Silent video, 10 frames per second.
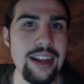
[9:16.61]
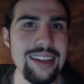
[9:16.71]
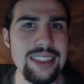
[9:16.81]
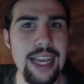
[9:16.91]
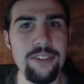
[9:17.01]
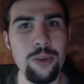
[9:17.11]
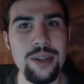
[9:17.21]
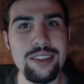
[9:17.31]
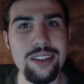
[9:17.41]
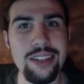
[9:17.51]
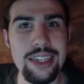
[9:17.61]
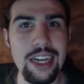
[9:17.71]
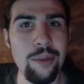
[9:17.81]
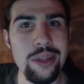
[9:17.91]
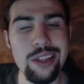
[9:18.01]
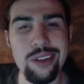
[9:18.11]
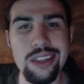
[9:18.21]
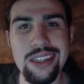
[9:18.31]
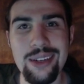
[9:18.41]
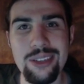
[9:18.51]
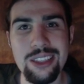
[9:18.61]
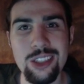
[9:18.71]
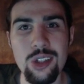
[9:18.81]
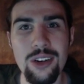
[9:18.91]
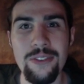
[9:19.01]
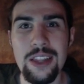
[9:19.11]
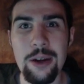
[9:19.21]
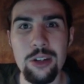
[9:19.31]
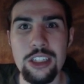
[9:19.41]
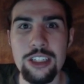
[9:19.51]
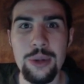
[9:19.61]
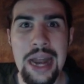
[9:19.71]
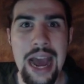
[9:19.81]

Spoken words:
I guess everyone saw it coming. The only thing I wasn't sure if they were going to do an